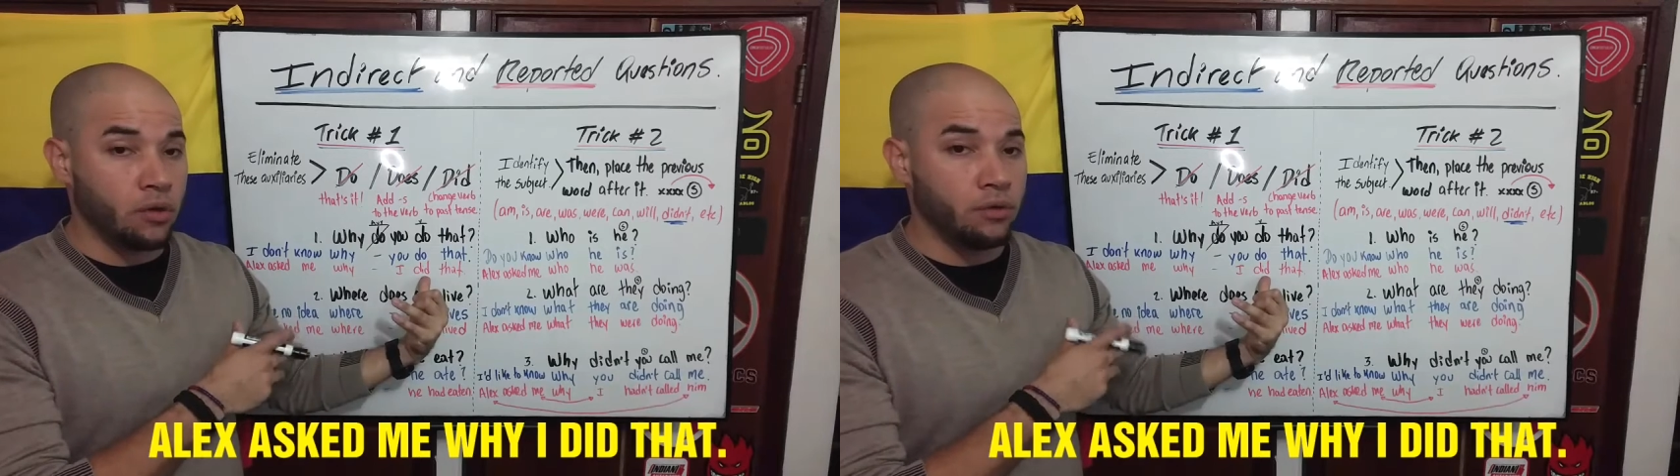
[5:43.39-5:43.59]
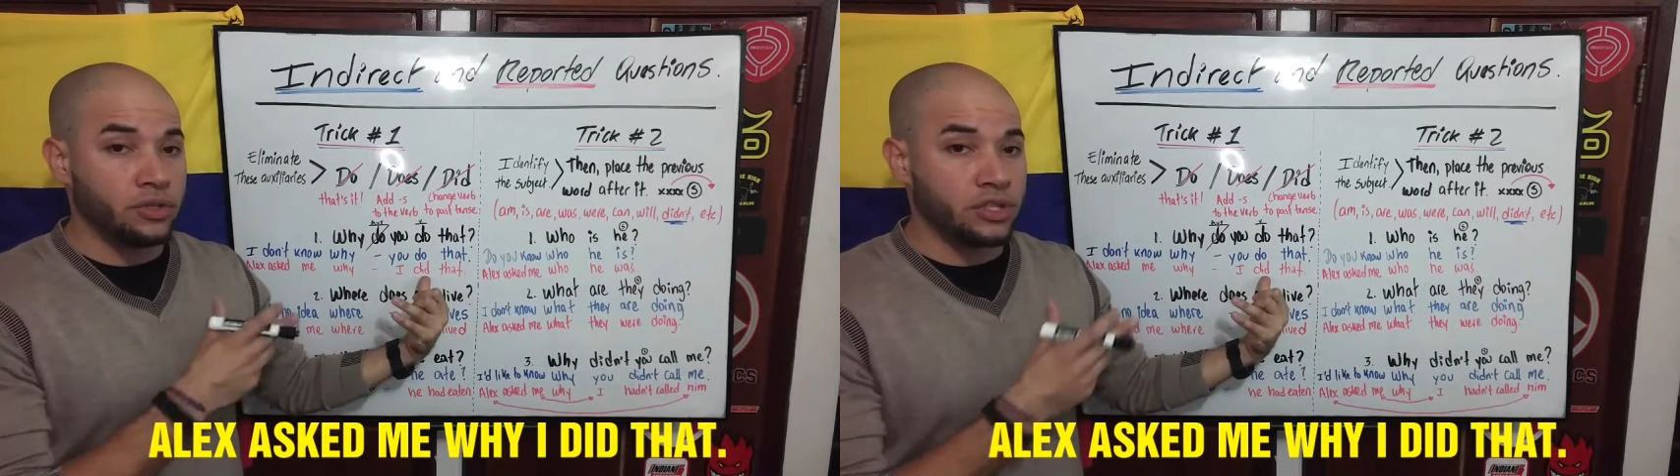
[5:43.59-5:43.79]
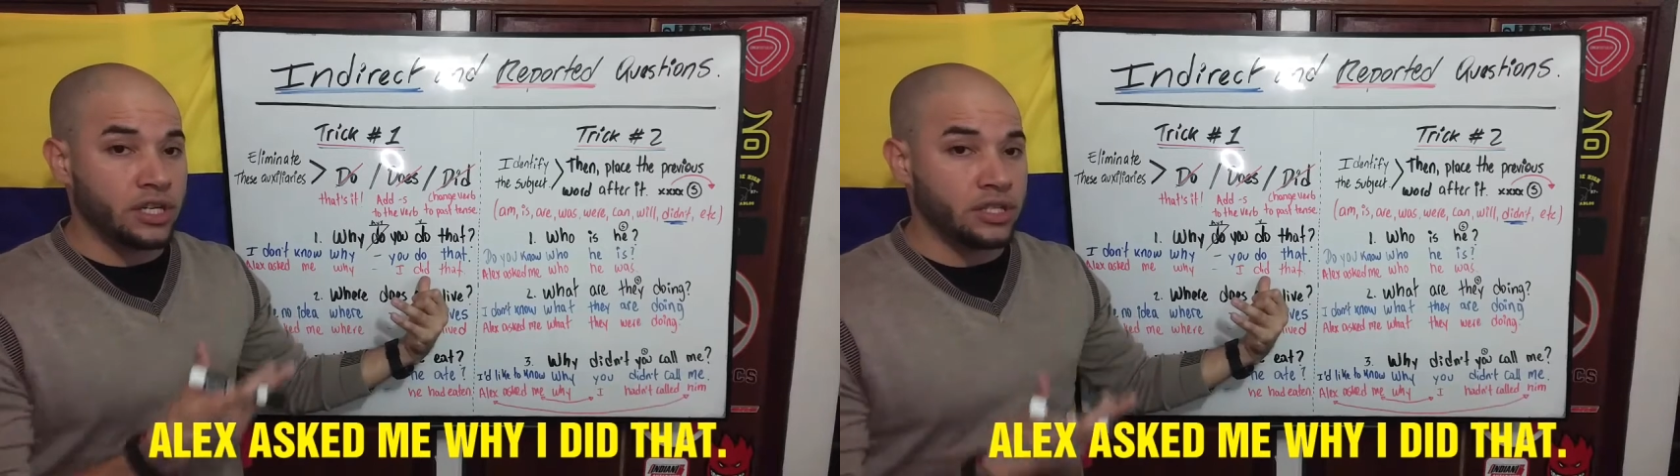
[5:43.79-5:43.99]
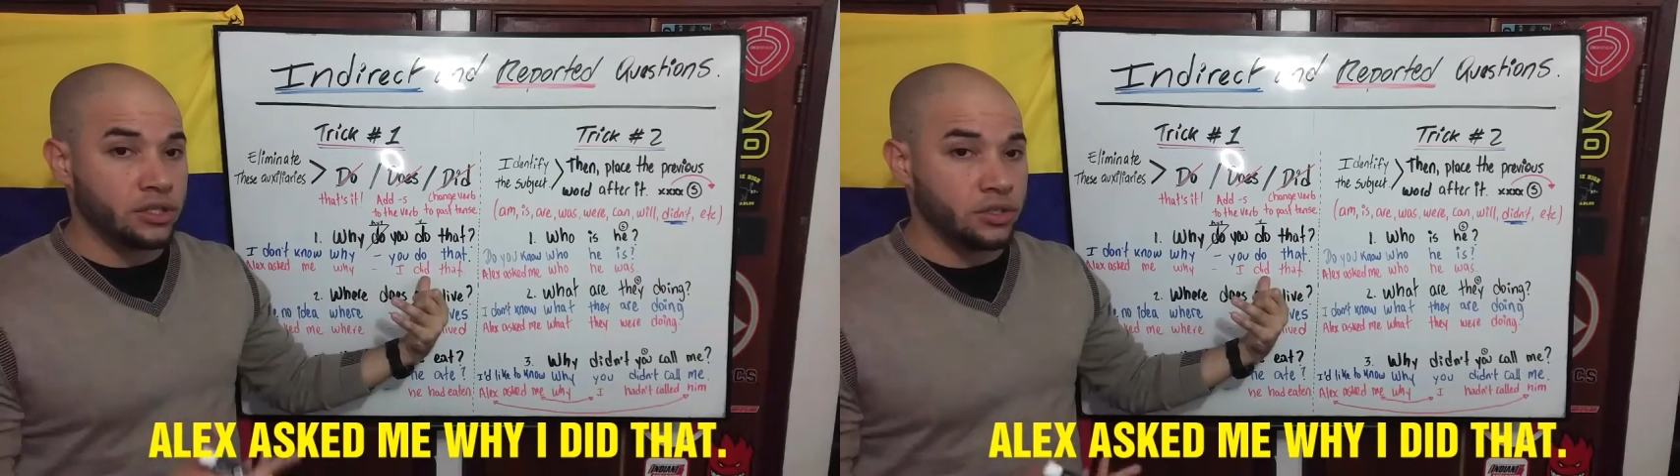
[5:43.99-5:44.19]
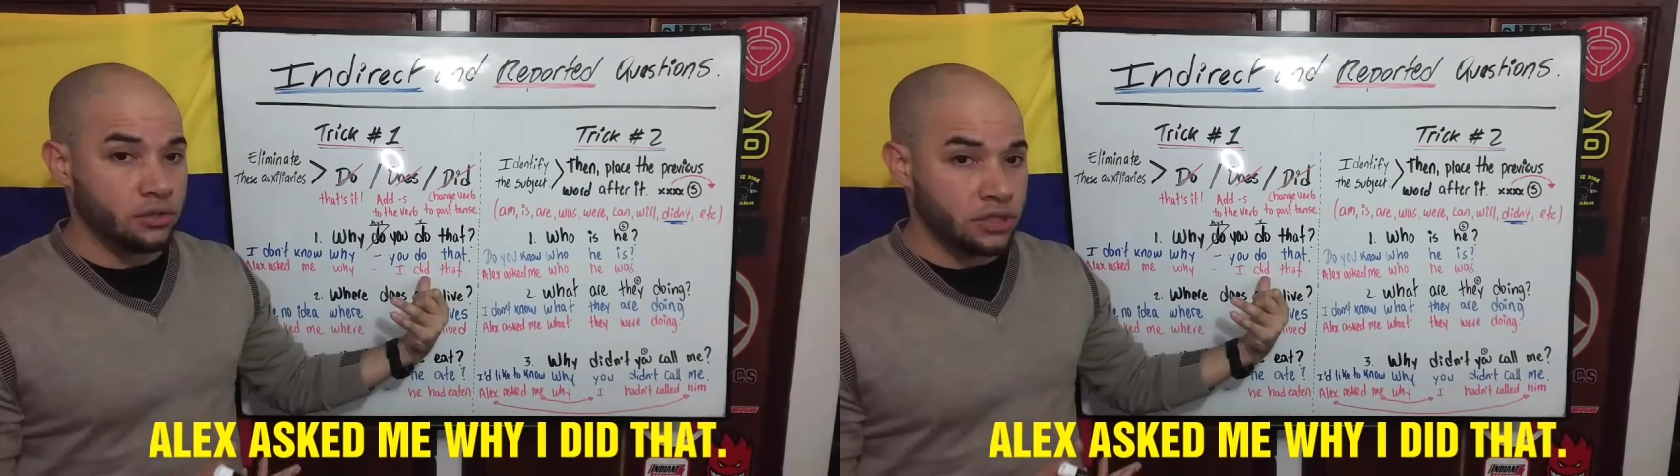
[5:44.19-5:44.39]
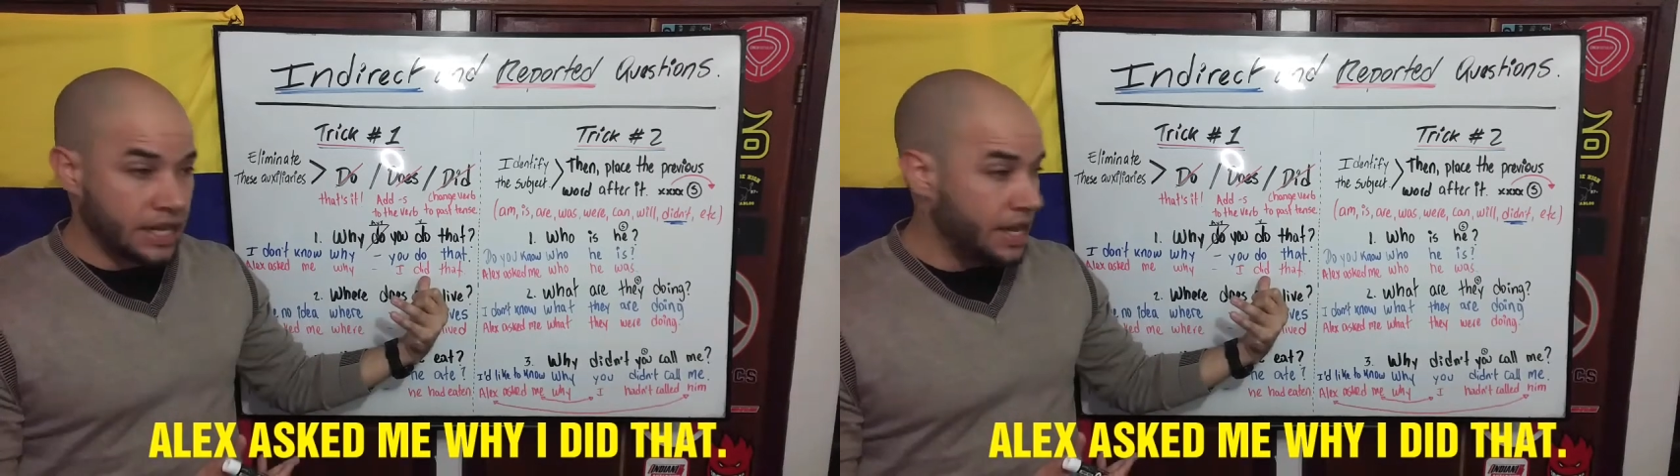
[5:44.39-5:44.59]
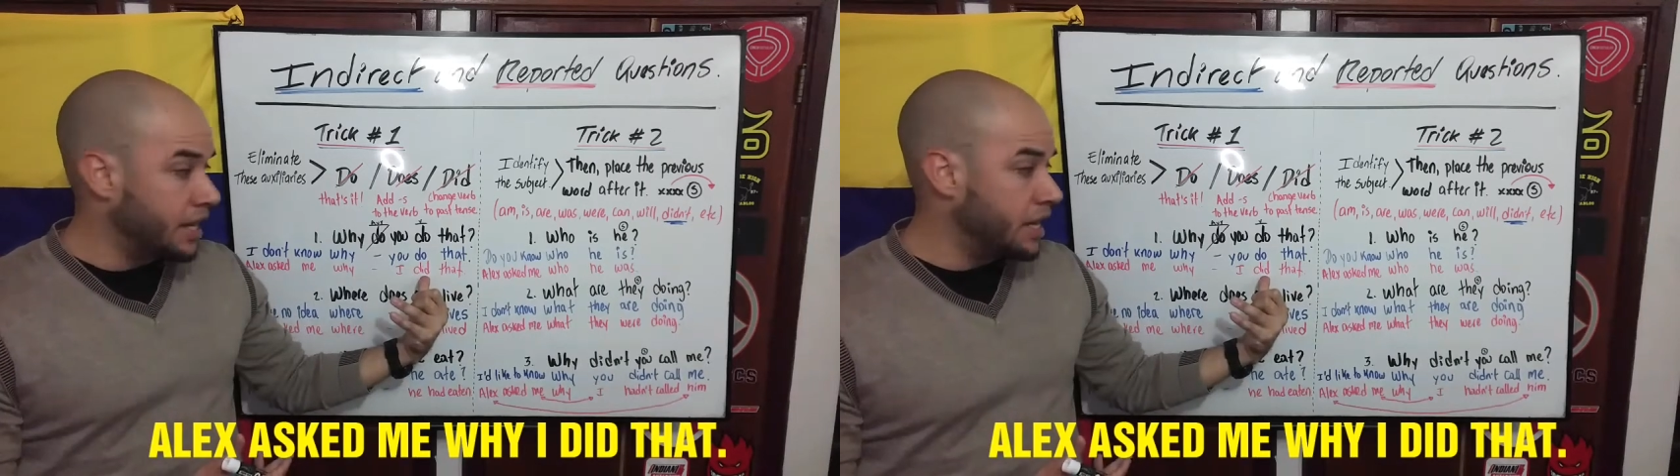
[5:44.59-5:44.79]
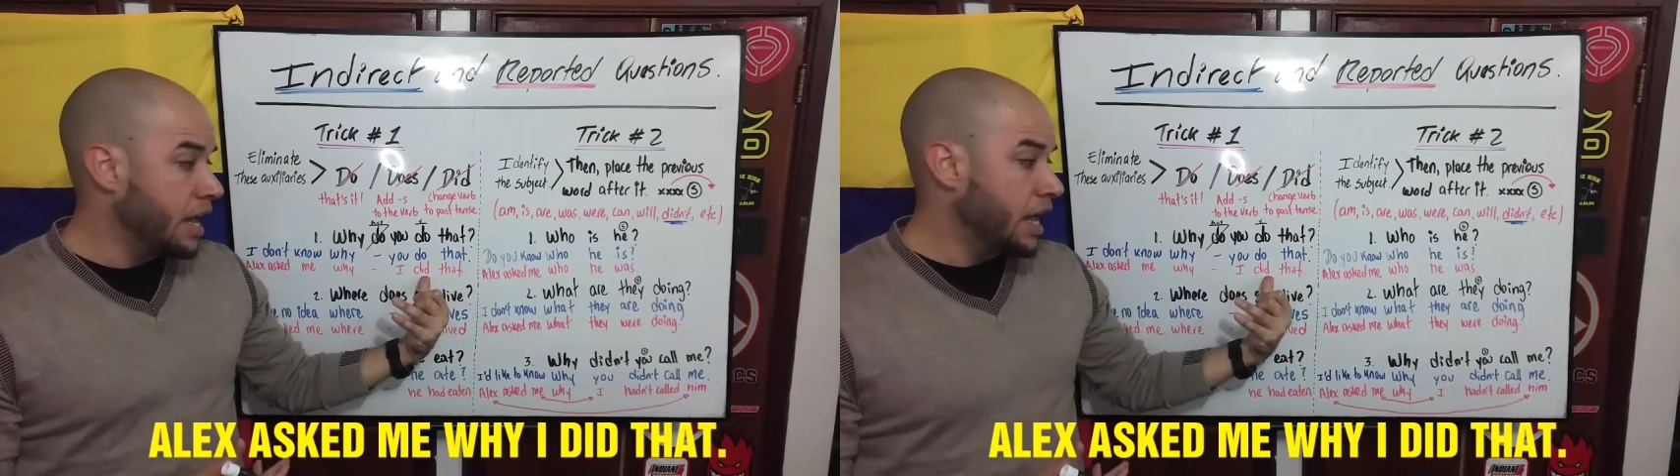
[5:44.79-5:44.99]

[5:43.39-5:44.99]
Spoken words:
going to change it to did,